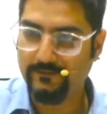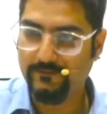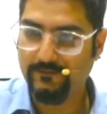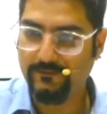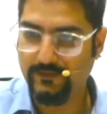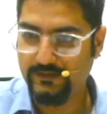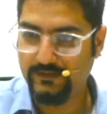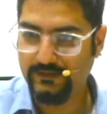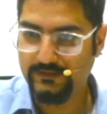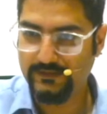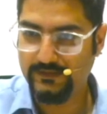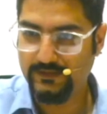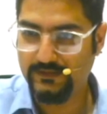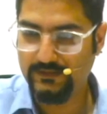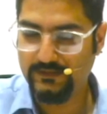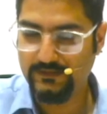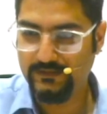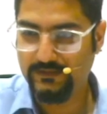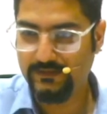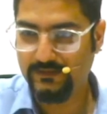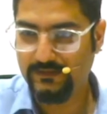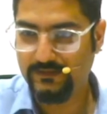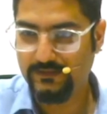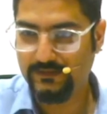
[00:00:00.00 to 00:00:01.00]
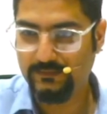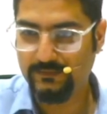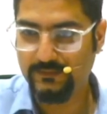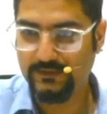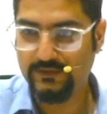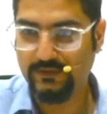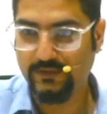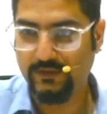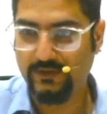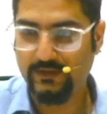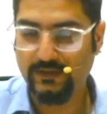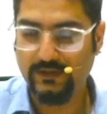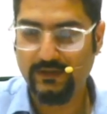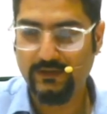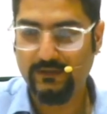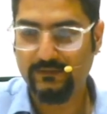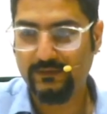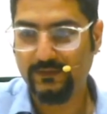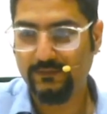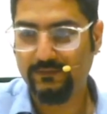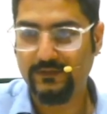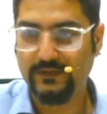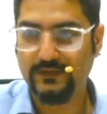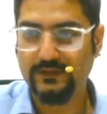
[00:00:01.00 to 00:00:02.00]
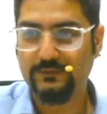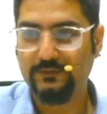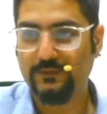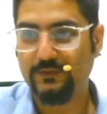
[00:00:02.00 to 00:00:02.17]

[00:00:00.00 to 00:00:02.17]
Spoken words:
First is majority of the funds